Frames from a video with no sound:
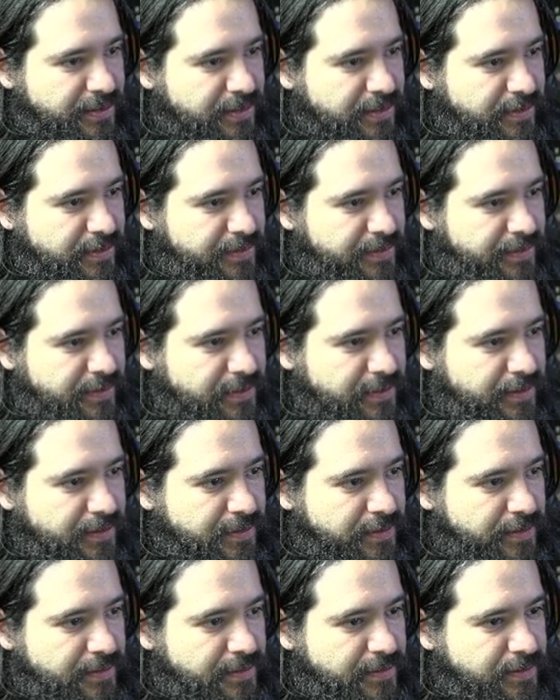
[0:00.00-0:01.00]

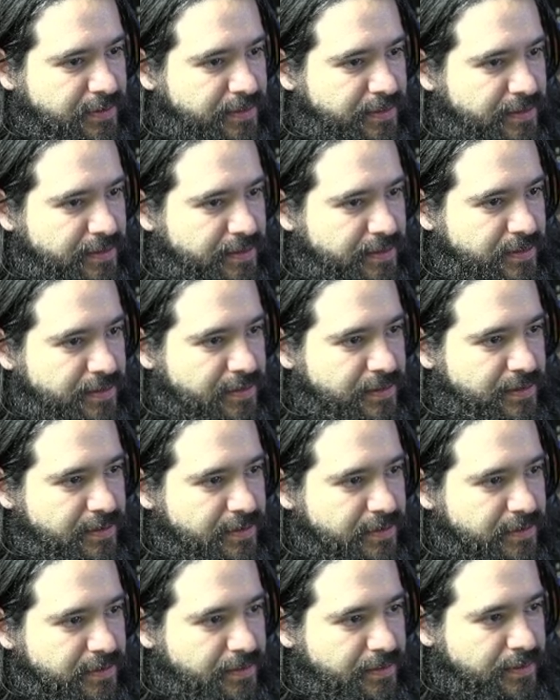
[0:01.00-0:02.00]

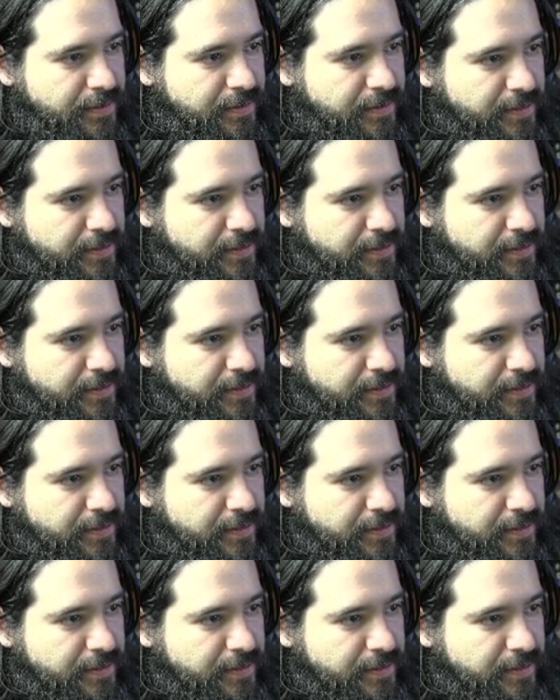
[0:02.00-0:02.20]
(silence)